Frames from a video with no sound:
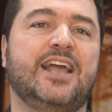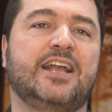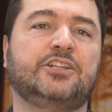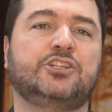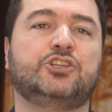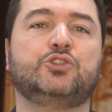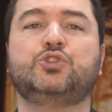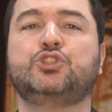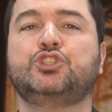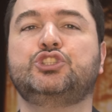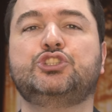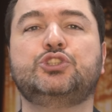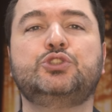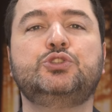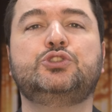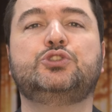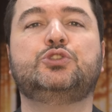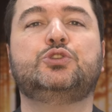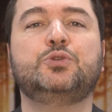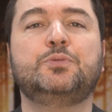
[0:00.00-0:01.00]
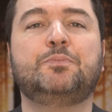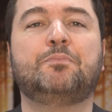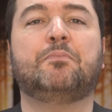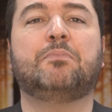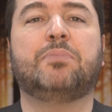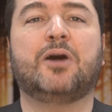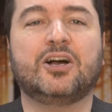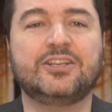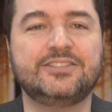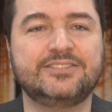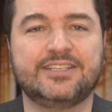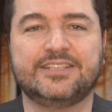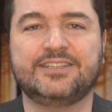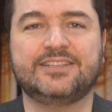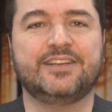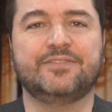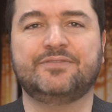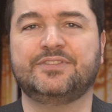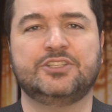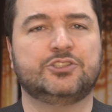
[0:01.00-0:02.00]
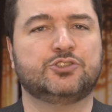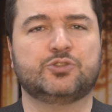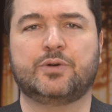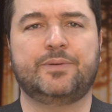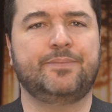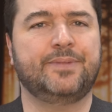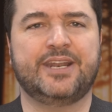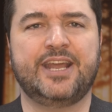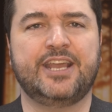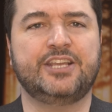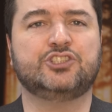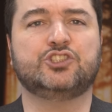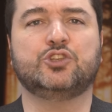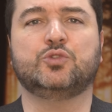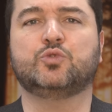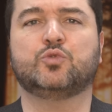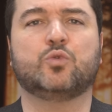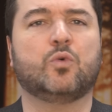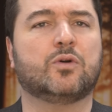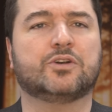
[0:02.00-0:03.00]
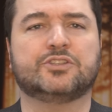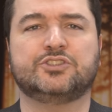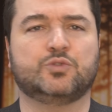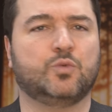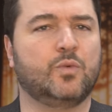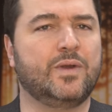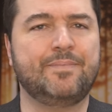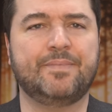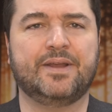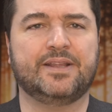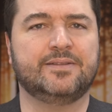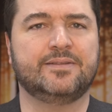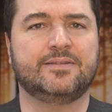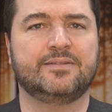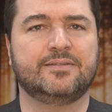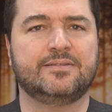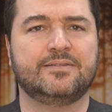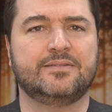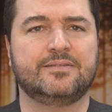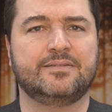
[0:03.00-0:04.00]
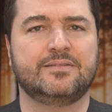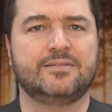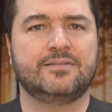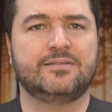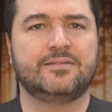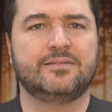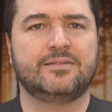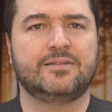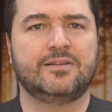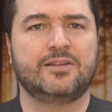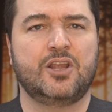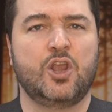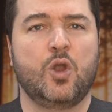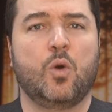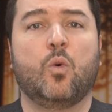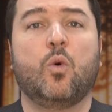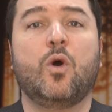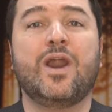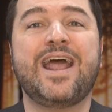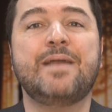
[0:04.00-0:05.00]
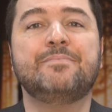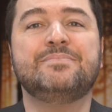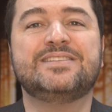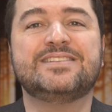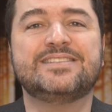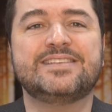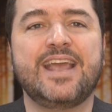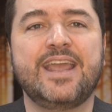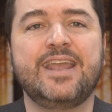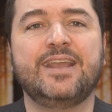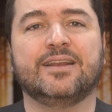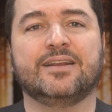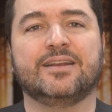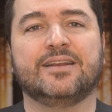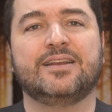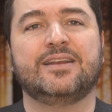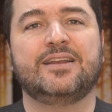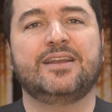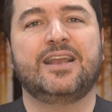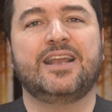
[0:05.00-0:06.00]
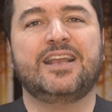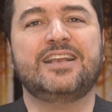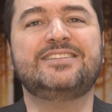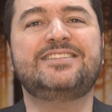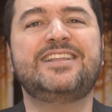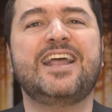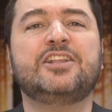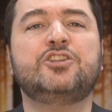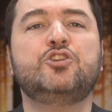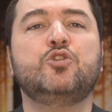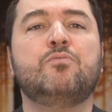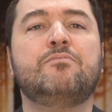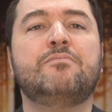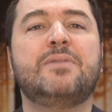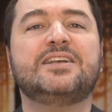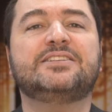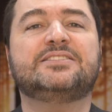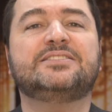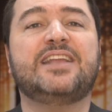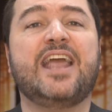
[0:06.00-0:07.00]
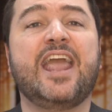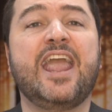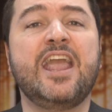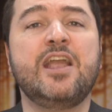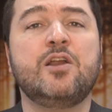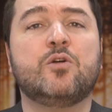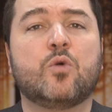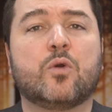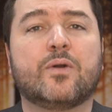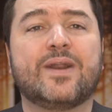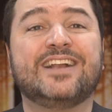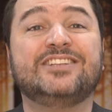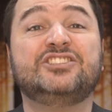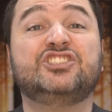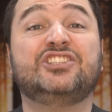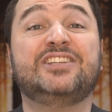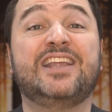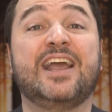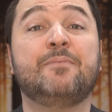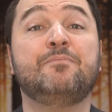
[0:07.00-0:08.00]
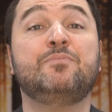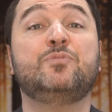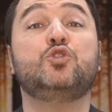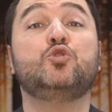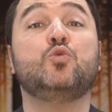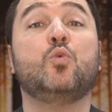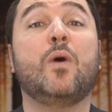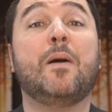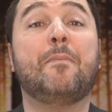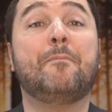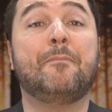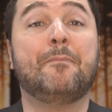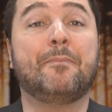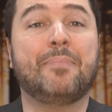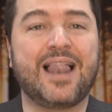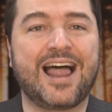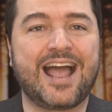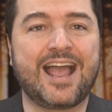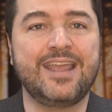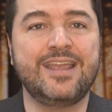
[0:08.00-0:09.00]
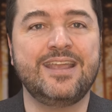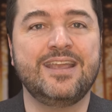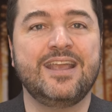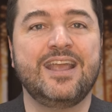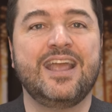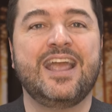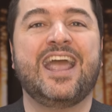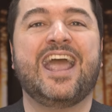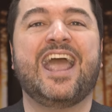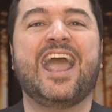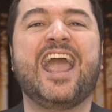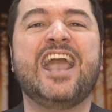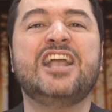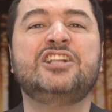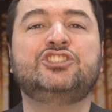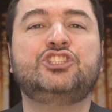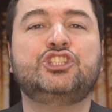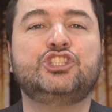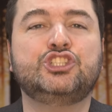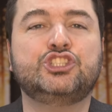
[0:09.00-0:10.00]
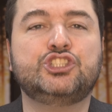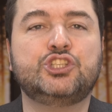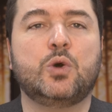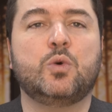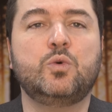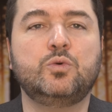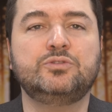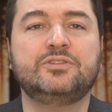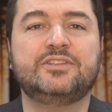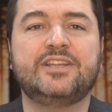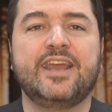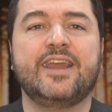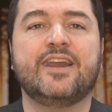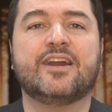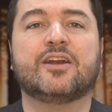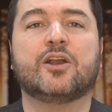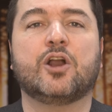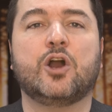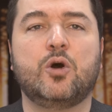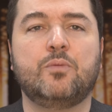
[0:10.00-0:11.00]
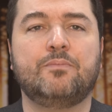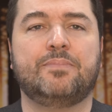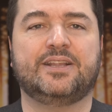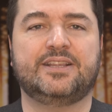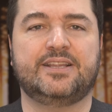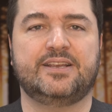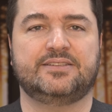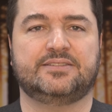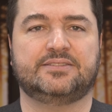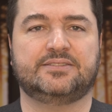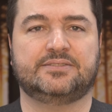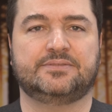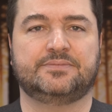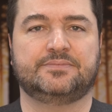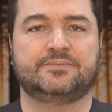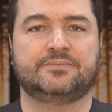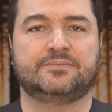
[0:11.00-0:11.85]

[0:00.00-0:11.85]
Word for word: that you should do positive discrimination towards women. What I'm saying is that you must encourage them to apply and show their competence.